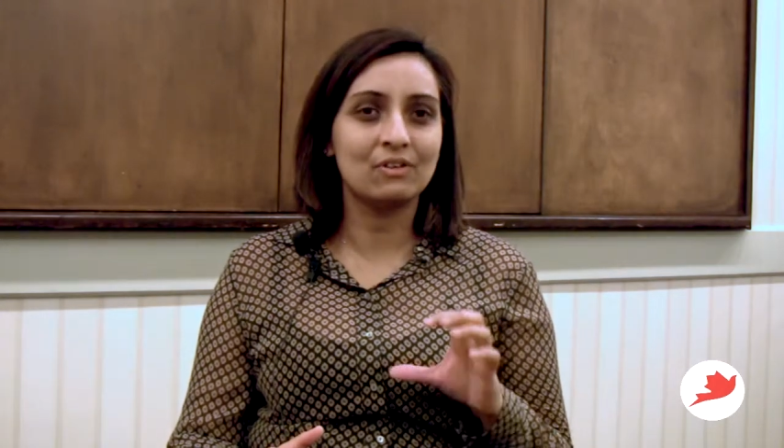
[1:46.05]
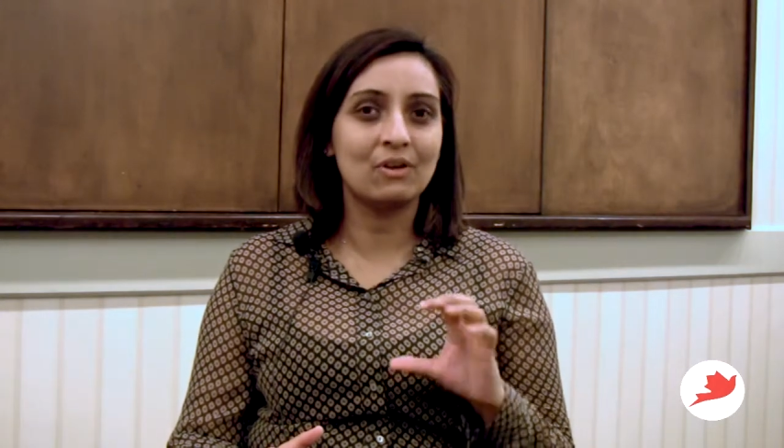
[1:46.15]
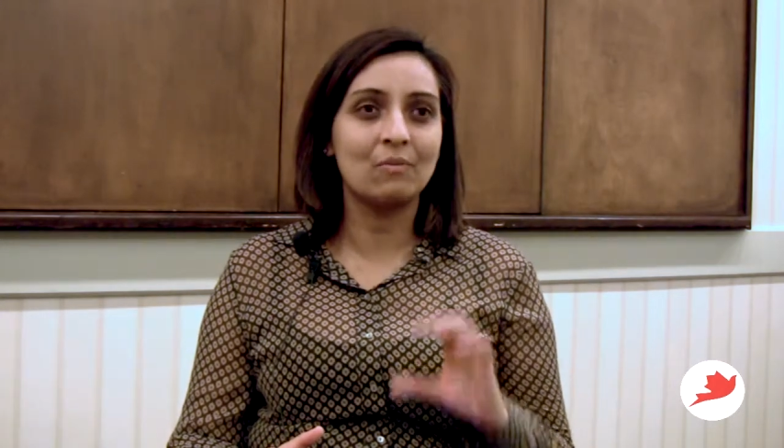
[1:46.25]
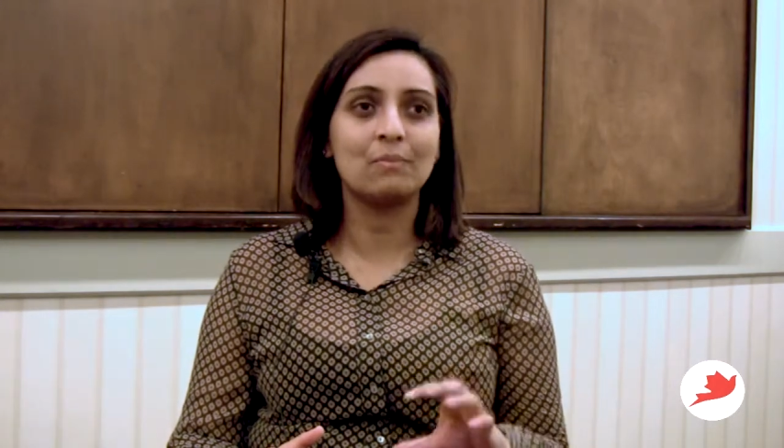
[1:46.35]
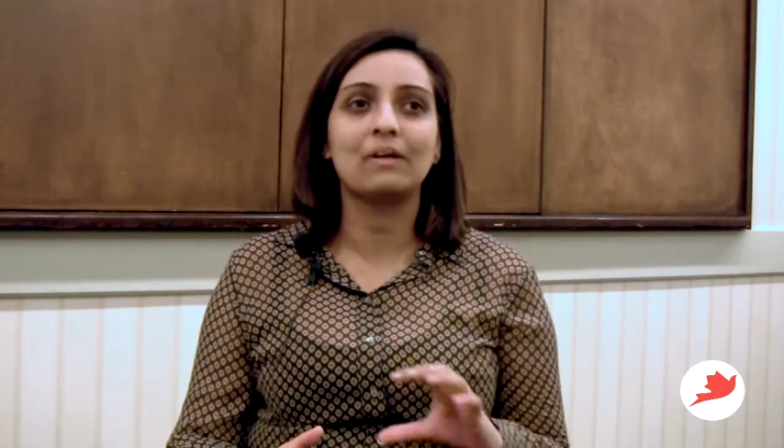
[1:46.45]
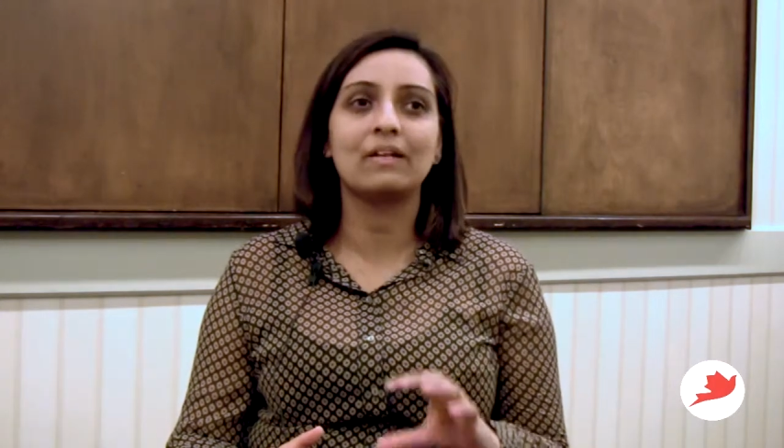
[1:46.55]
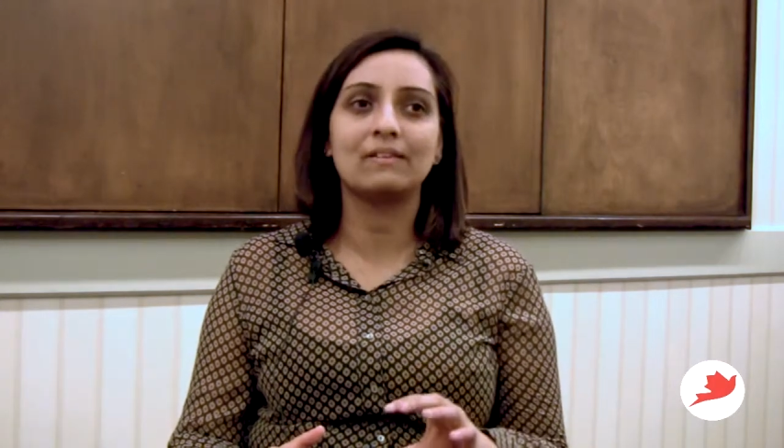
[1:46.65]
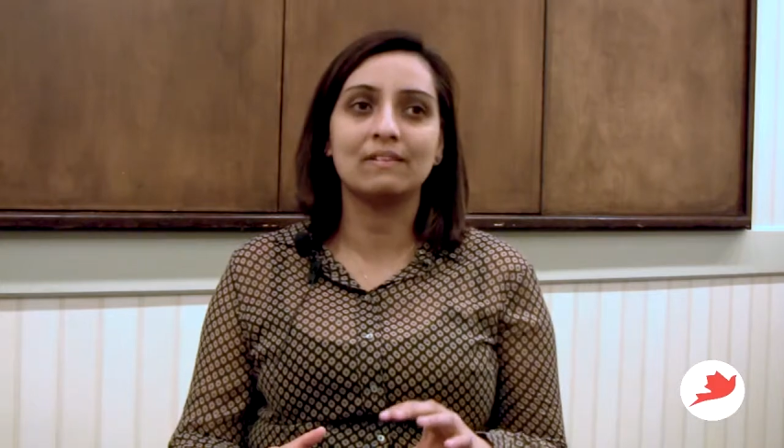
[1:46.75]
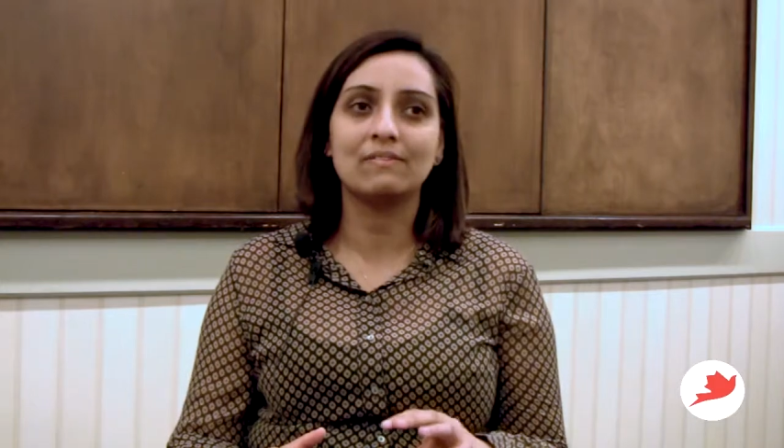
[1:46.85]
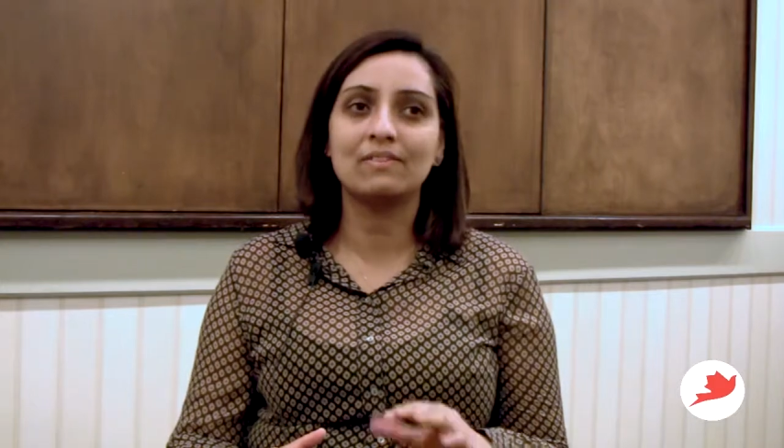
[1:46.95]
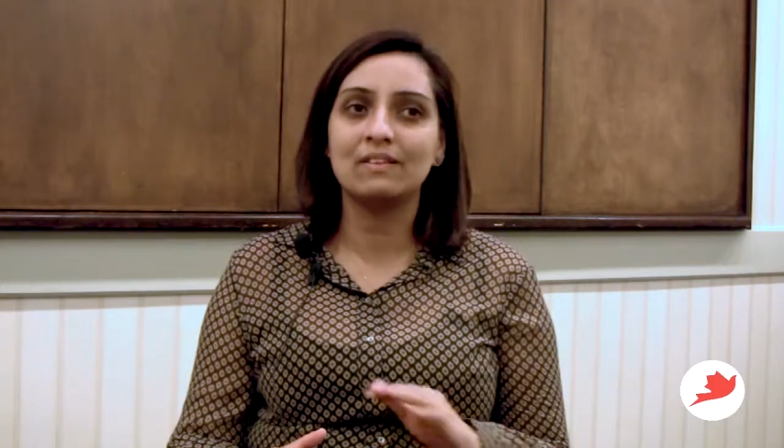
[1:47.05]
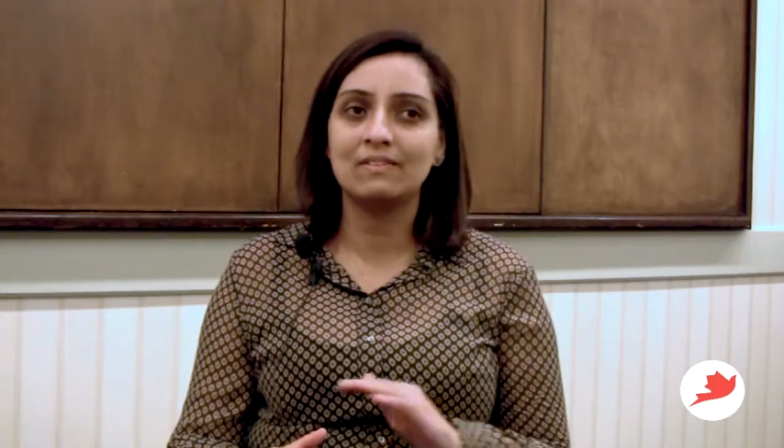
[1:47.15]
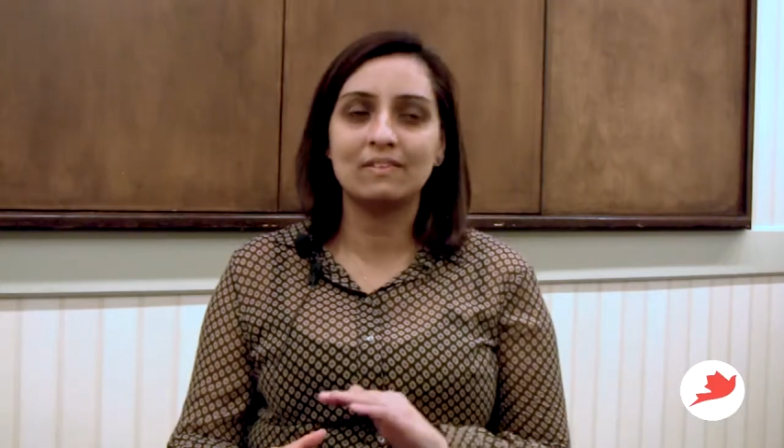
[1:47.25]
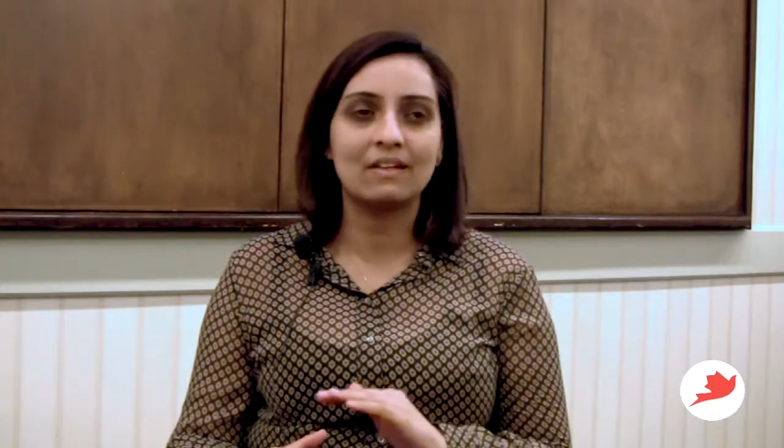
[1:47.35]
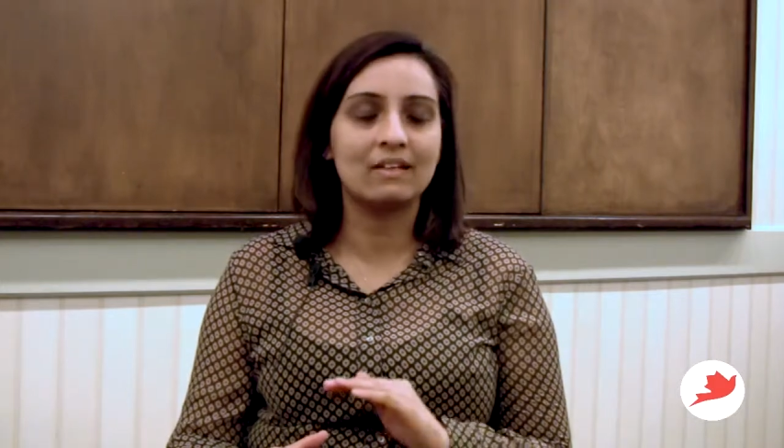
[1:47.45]
comprehensive
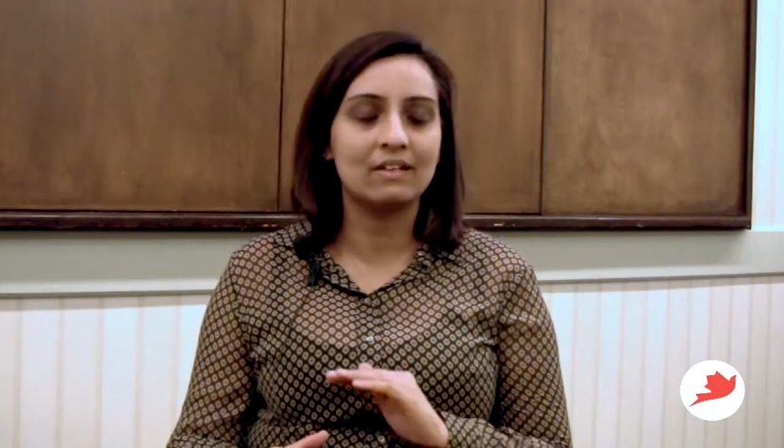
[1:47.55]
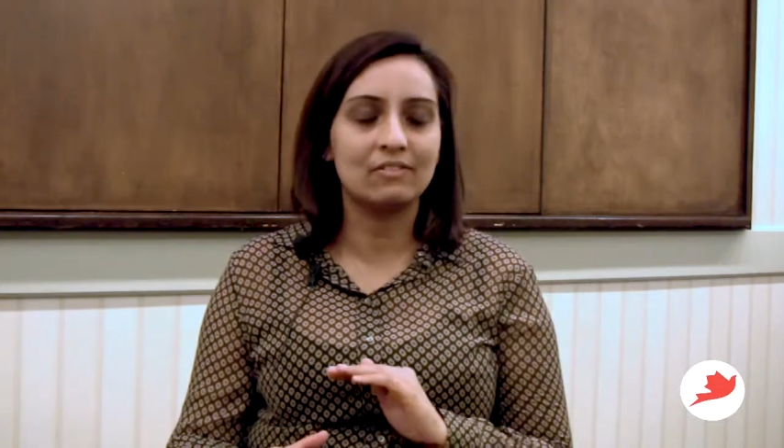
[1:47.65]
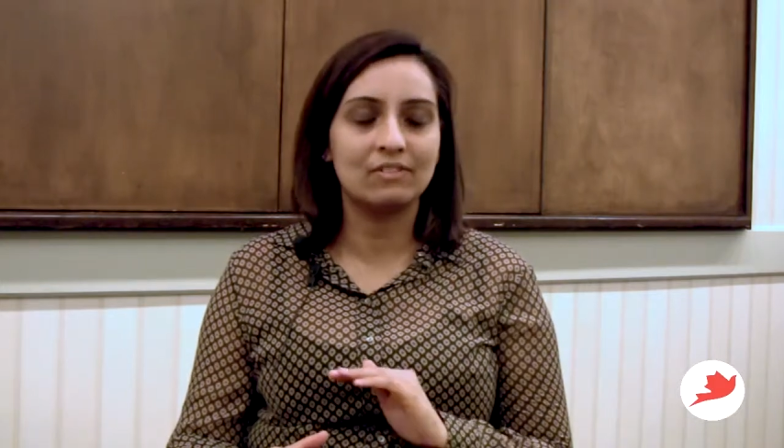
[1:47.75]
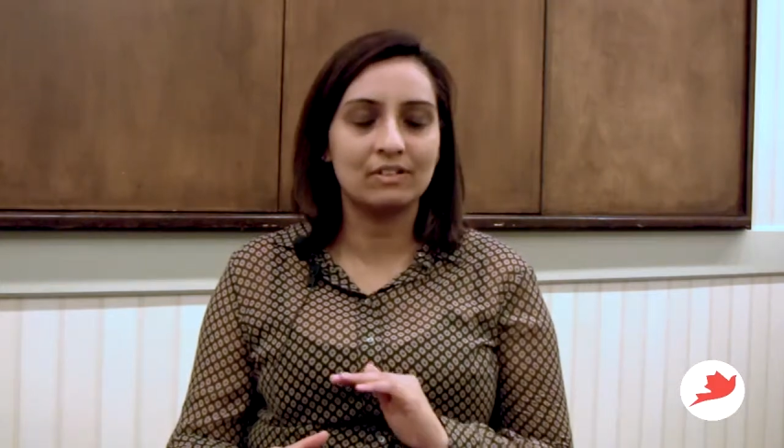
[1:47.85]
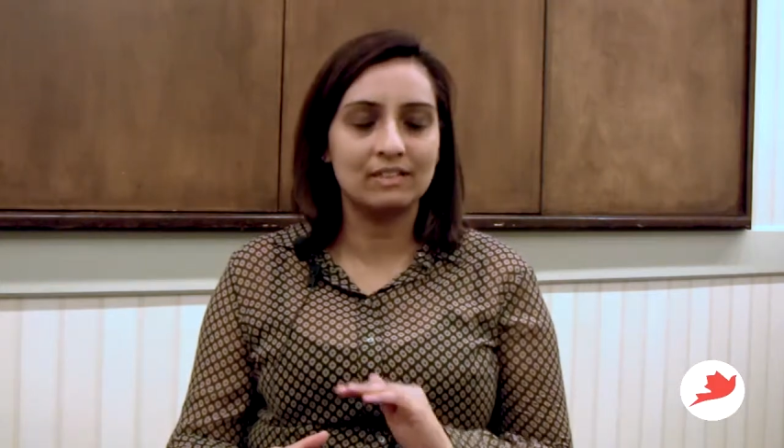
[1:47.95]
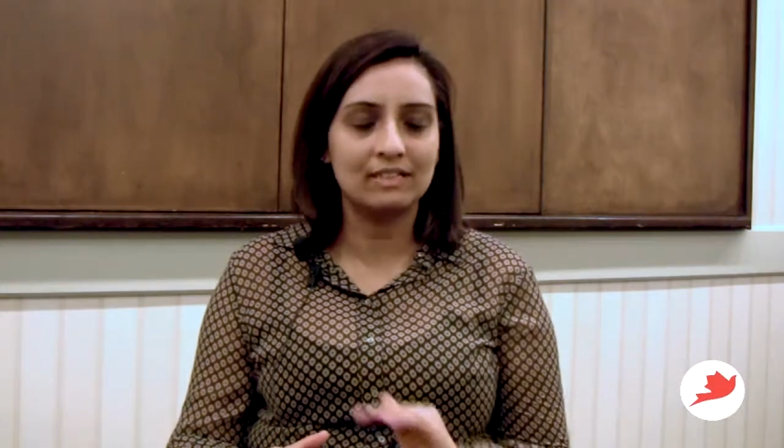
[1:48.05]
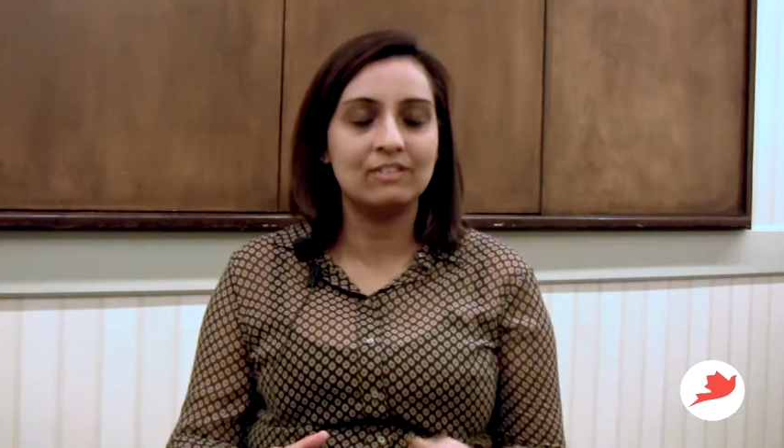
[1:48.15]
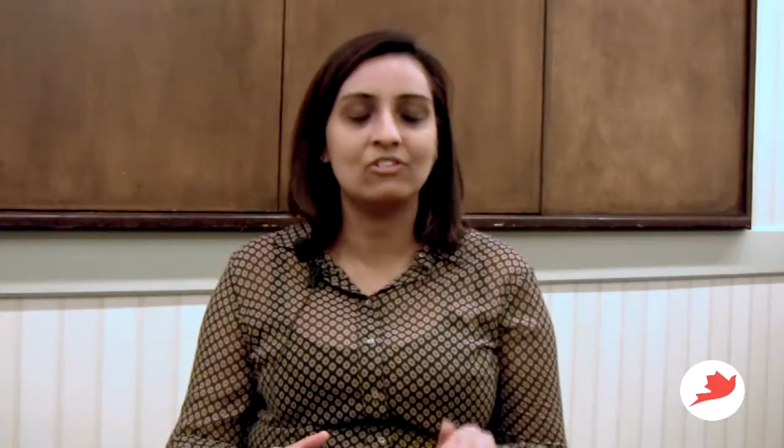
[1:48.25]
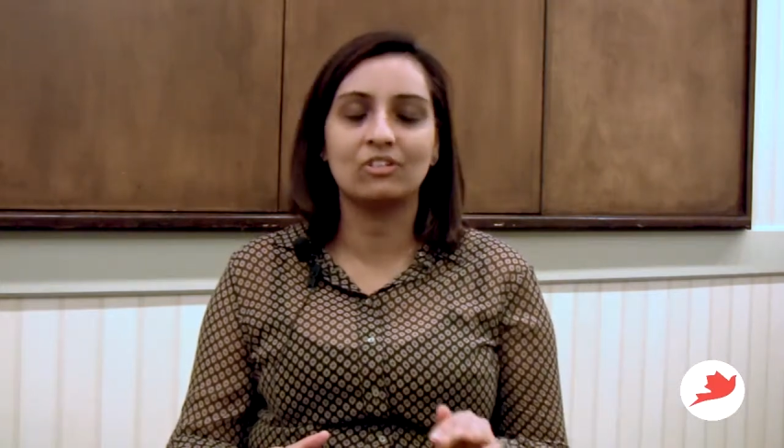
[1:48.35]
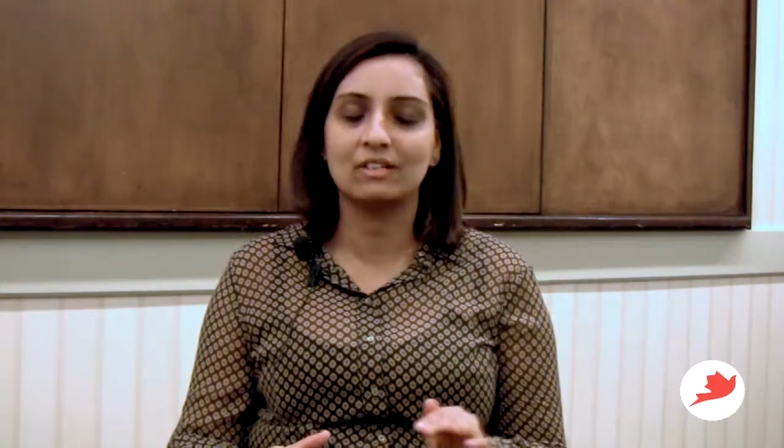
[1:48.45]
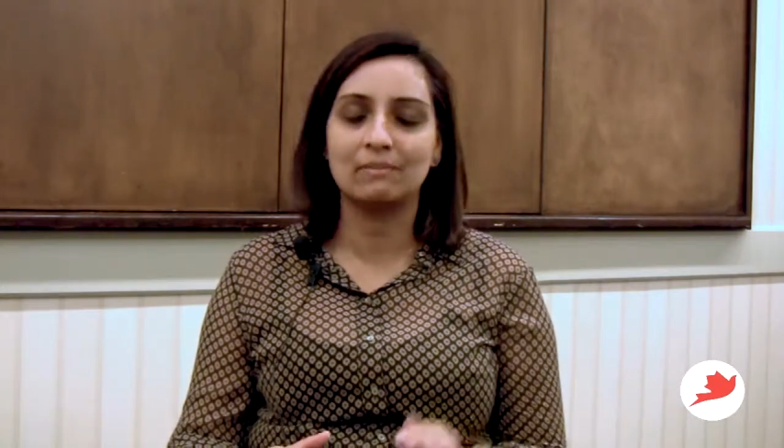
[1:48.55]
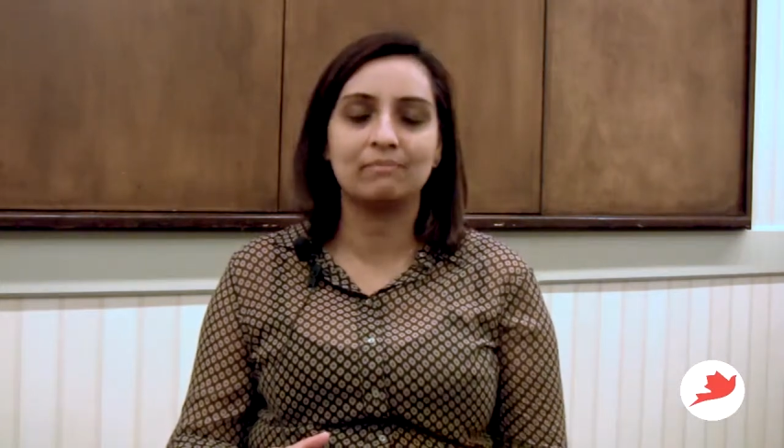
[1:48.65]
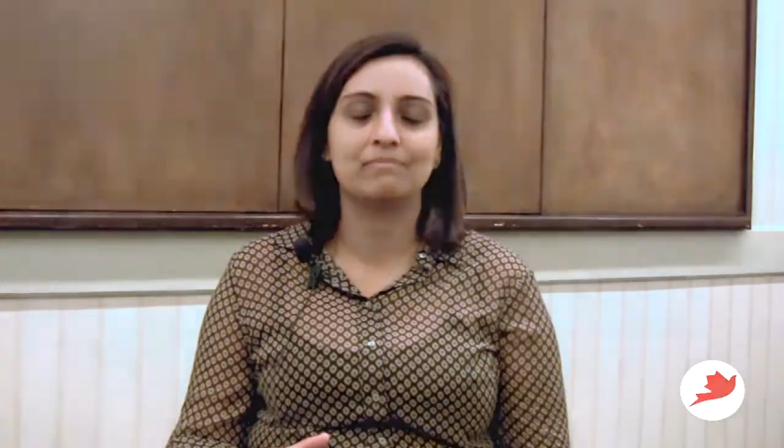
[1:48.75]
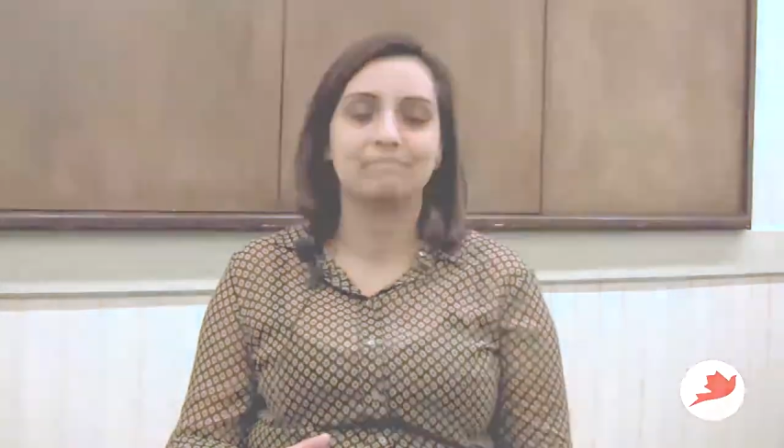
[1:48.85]
things that I cover each time.